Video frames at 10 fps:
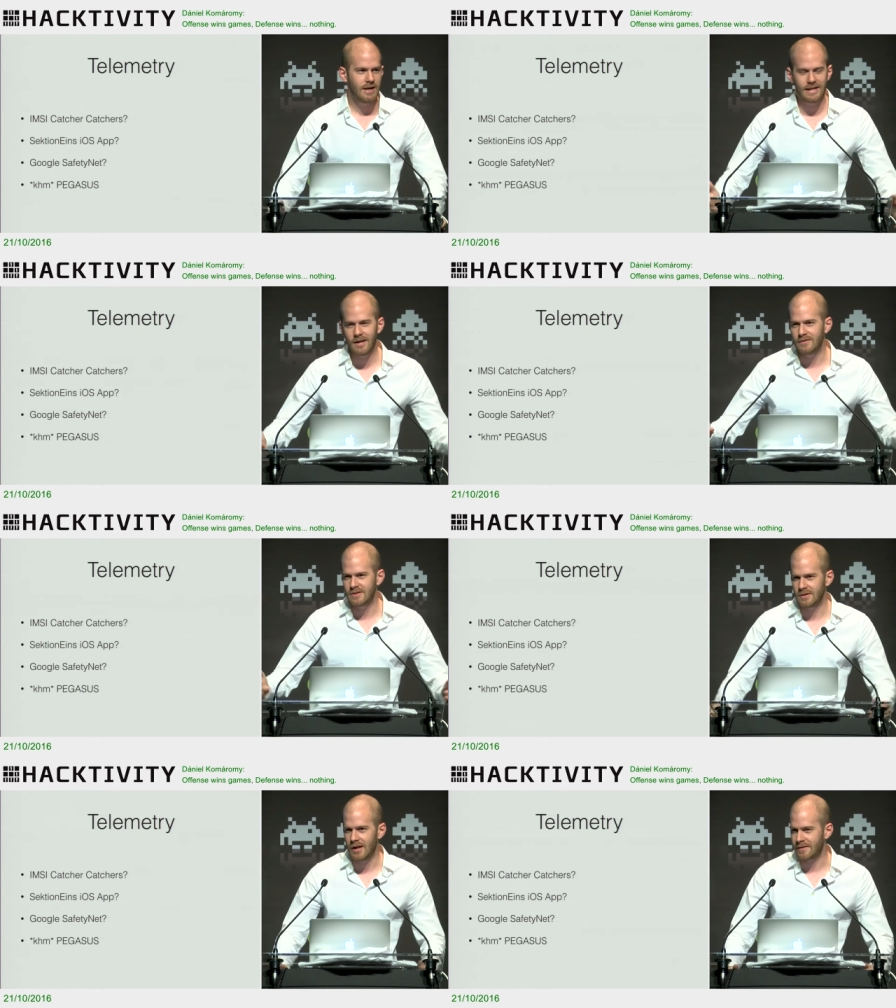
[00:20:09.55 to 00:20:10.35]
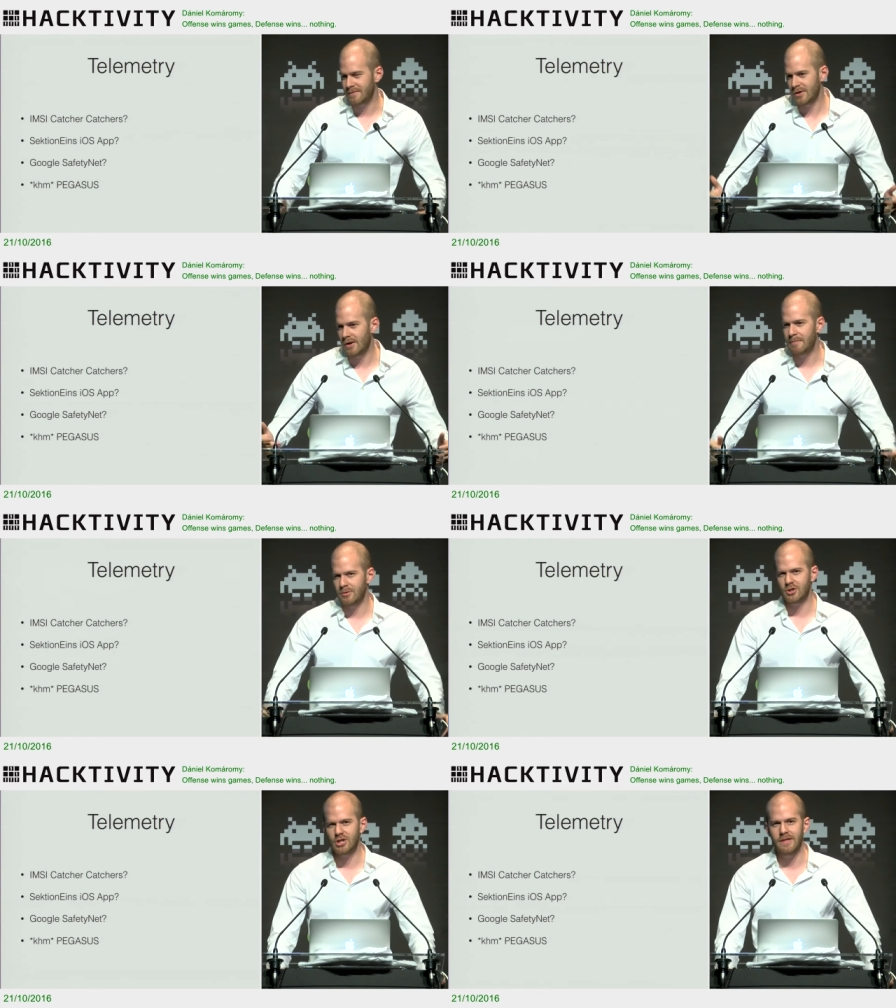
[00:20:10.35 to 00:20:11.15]
And then obviously,
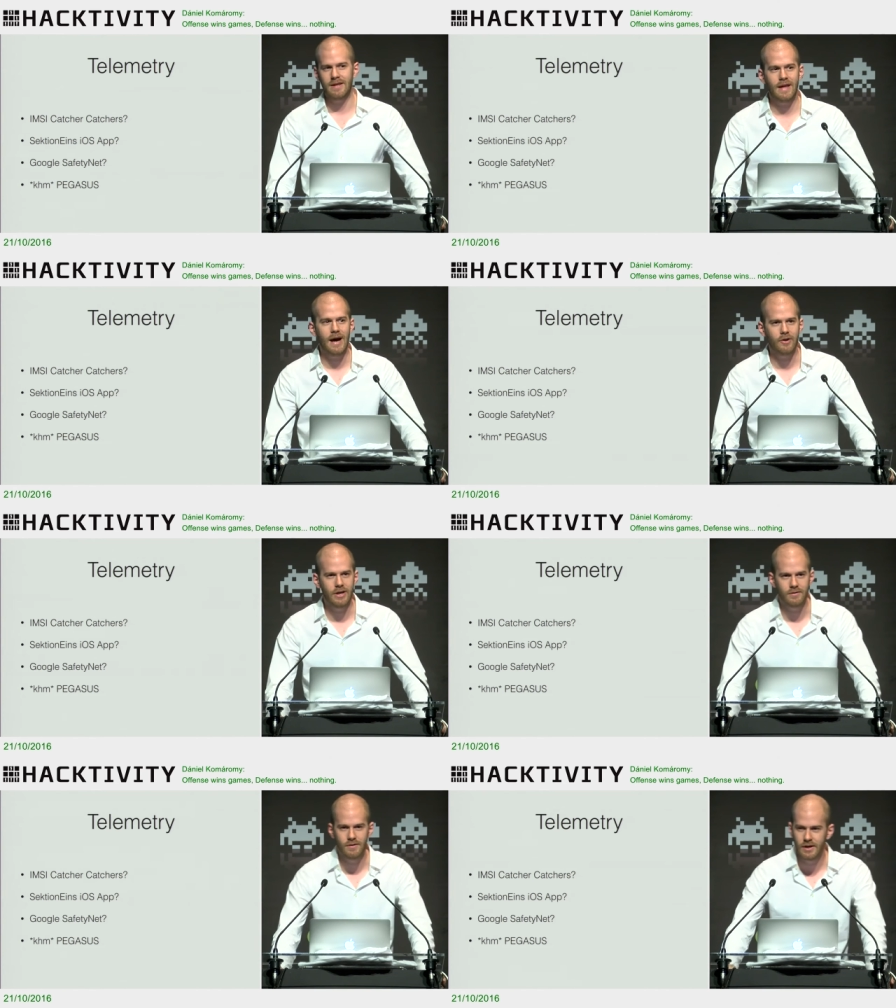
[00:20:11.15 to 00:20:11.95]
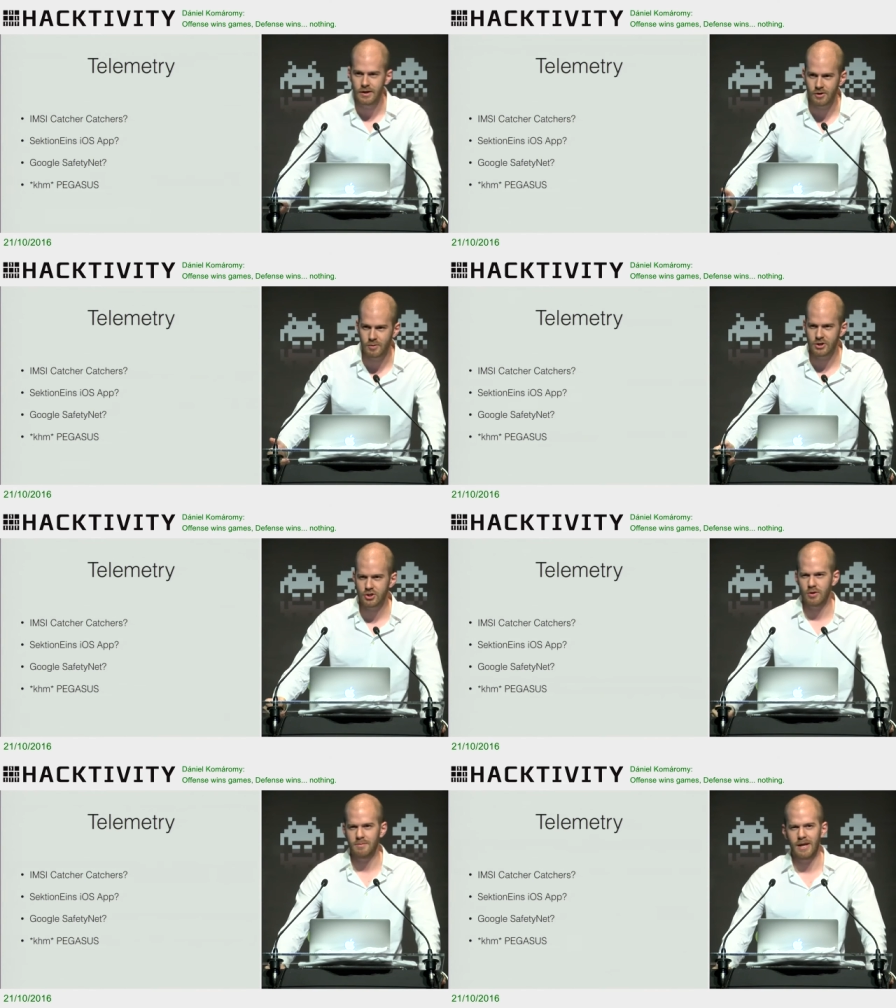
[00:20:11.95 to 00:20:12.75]
Apple shut that down in, a very
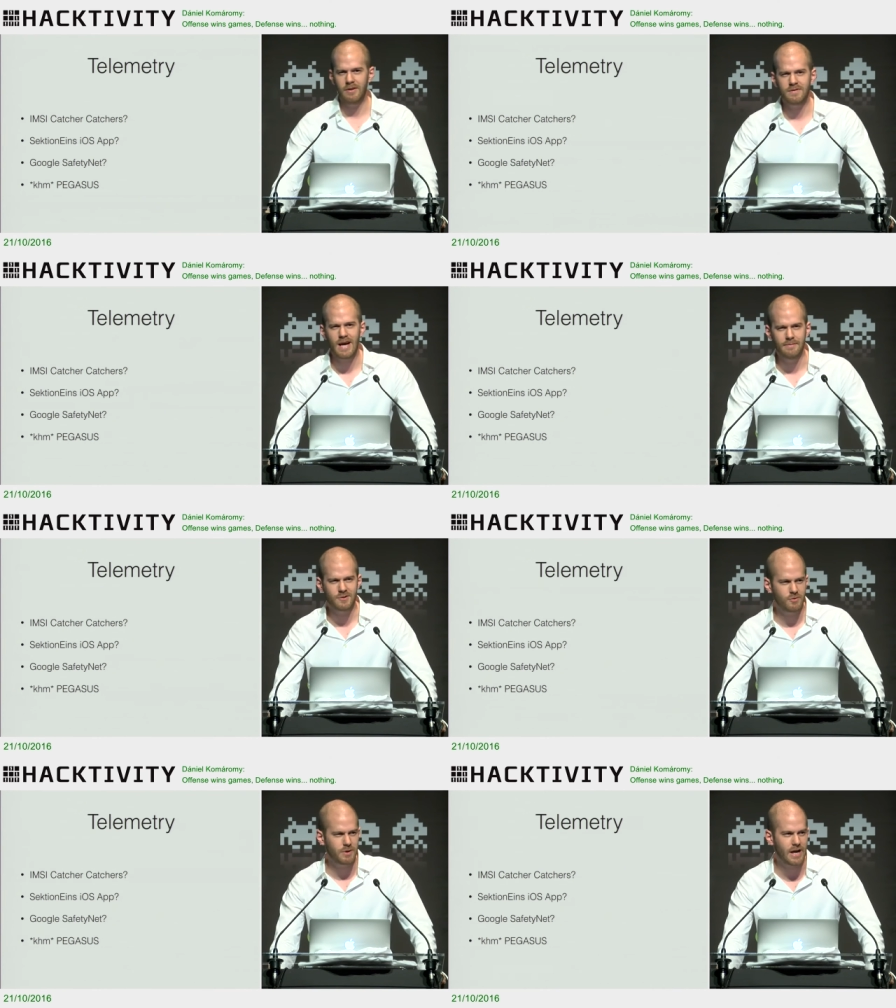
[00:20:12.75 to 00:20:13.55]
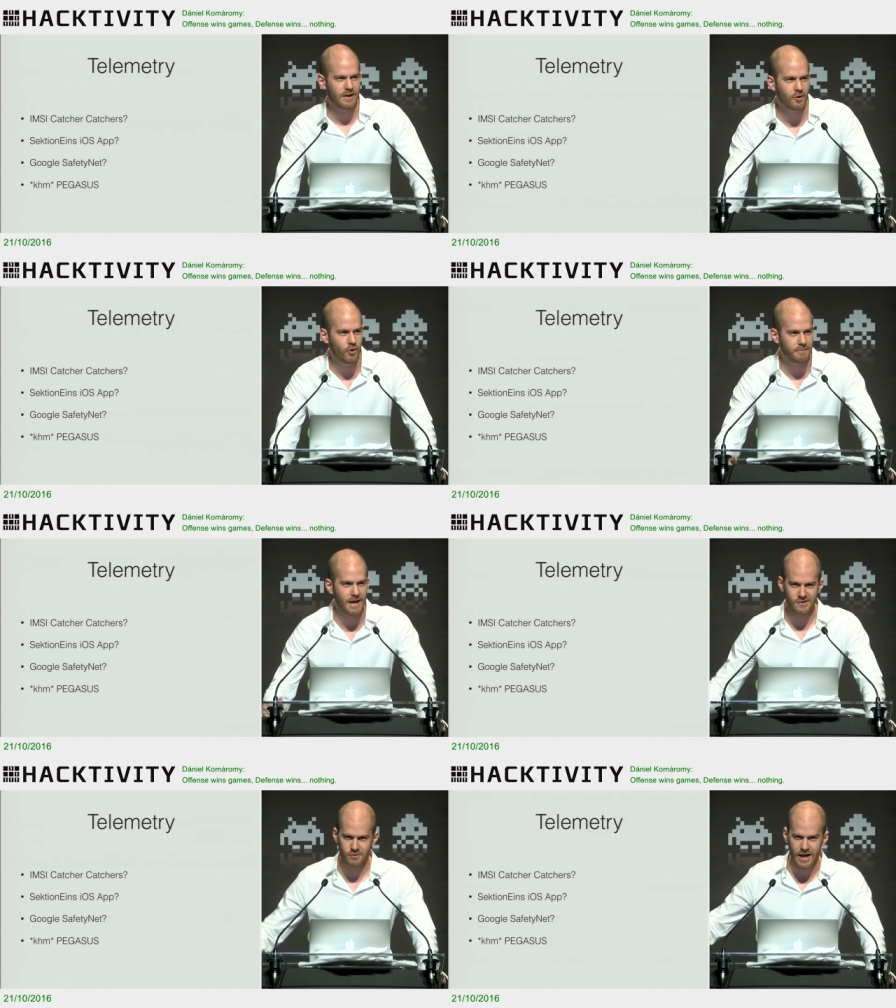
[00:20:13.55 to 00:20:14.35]
short amount of time. So we're kind of going
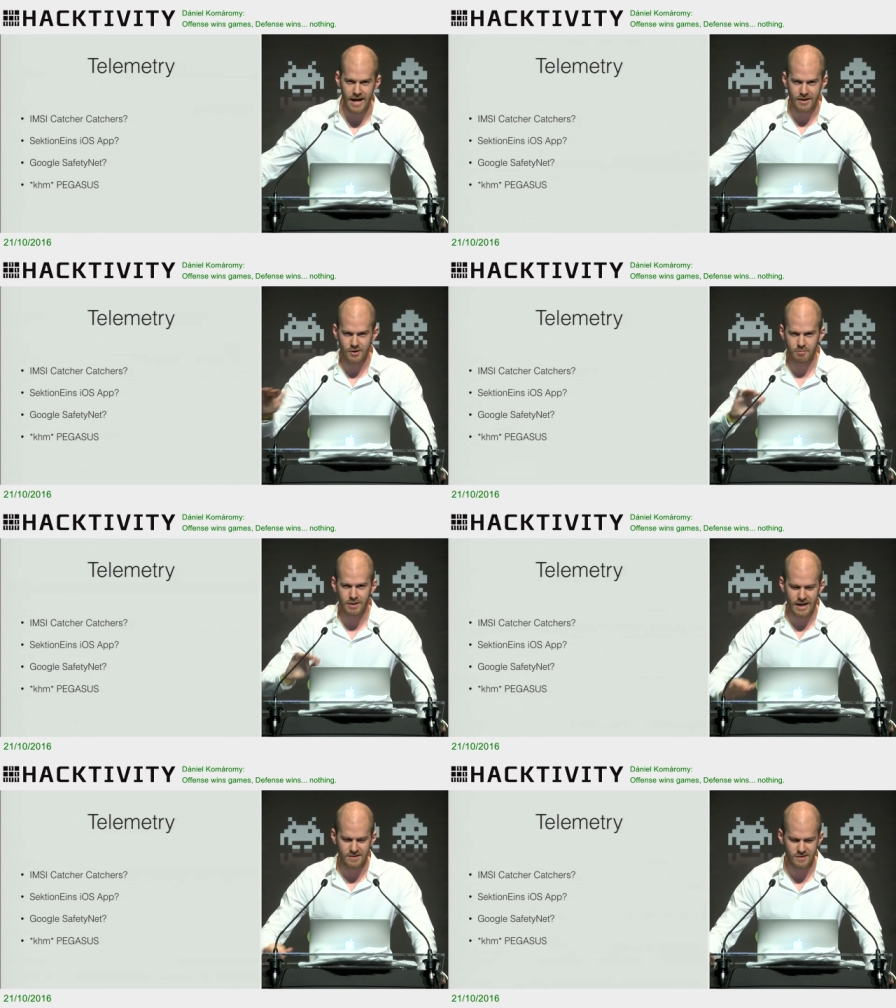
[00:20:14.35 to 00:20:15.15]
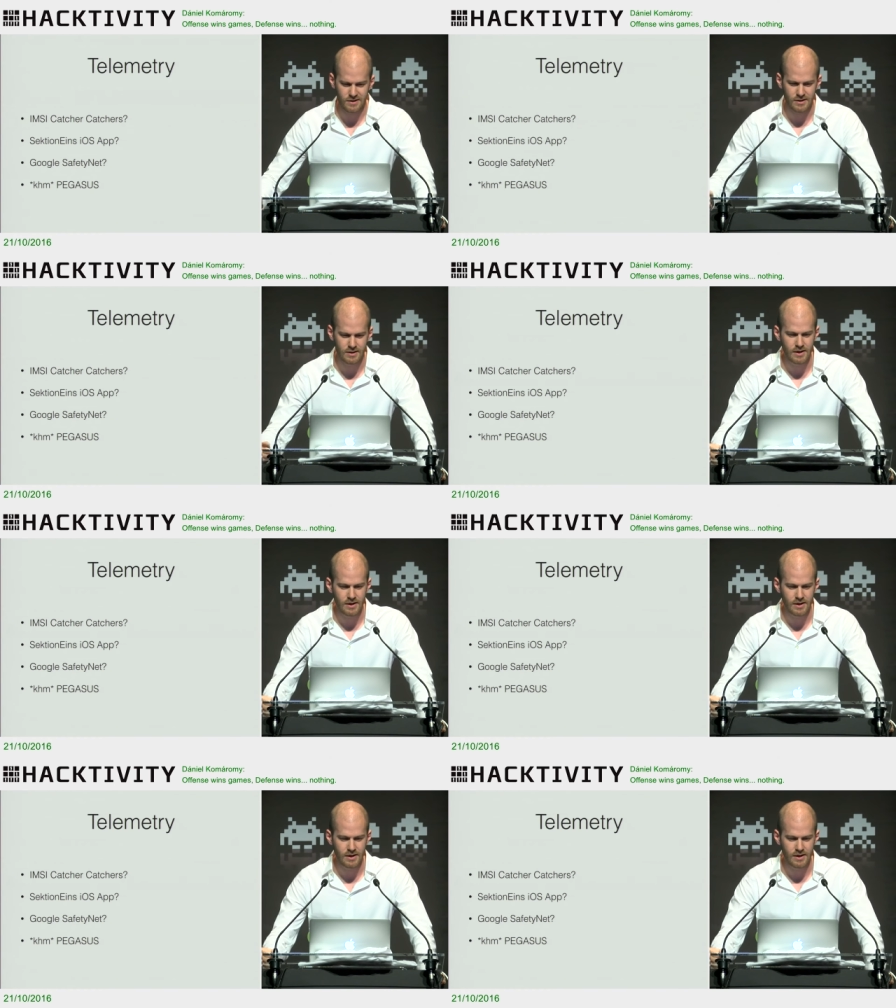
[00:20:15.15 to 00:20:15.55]
back to like, Blind City.